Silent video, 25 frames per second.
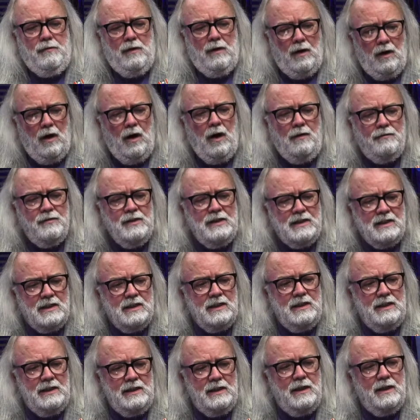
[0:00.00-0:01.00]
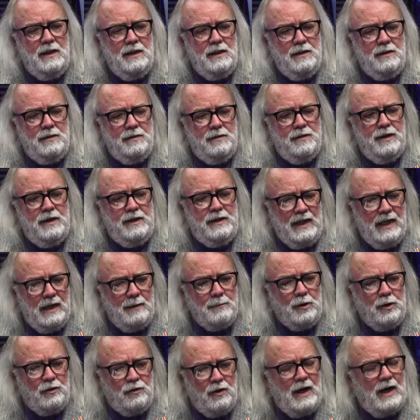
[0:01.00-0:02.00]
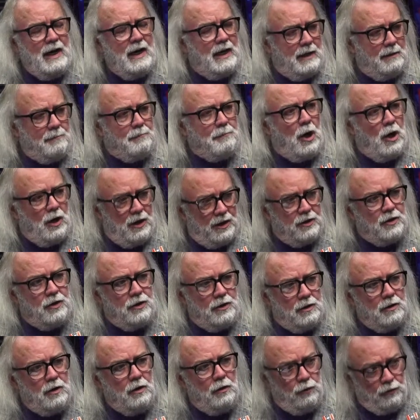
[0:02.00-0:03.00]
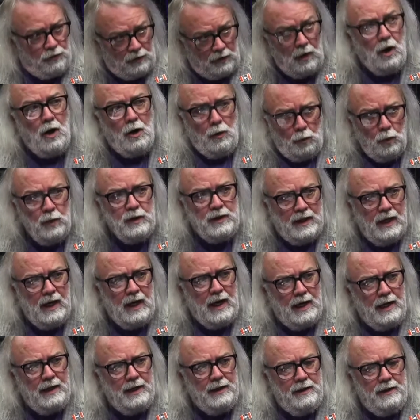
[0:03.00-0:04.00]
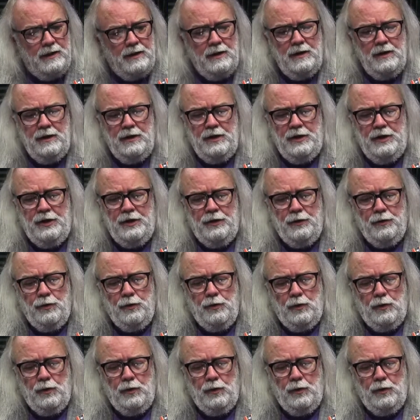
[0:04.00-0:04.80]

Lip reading: obviously the Democratic moniker goes along with that. That